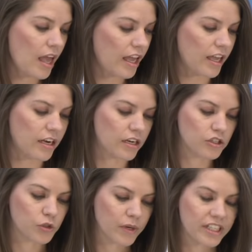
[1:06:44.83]
In
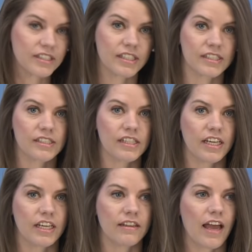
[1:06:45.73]

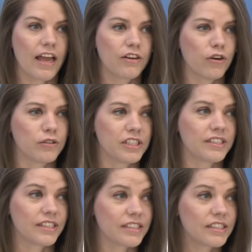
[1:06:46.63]
2016, that had grown to
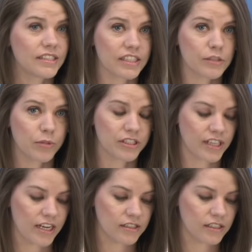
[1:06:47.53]

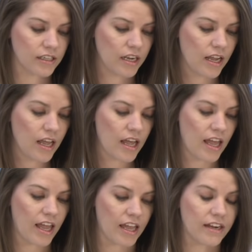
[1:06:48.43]
66%,
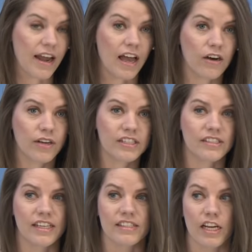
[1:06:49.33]
and now it
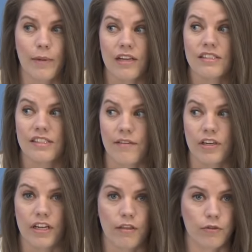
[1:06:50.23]
stands at about
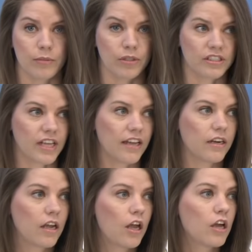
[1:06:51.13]
73%.